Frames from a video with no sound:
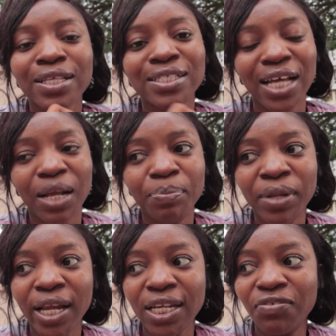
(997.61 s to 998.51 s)
start
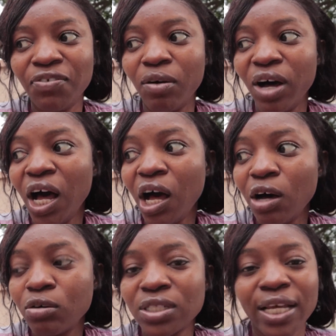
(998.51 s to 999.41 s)
planning for our house.